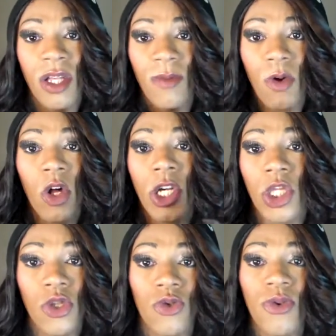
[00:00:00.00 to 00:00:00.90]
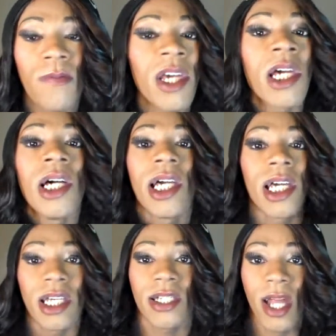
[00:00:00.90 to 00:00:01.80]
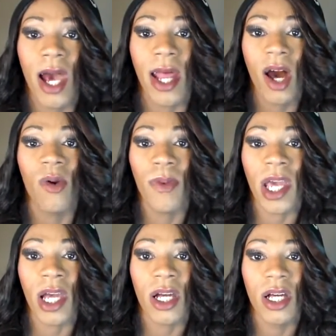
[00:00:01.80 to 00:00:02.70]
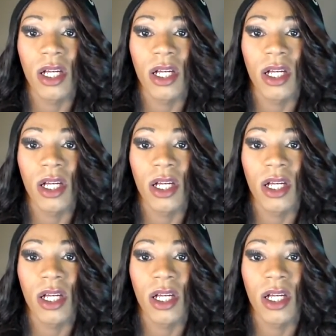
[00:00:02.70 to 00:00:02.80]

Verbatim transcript: really pulling through for me is not helping.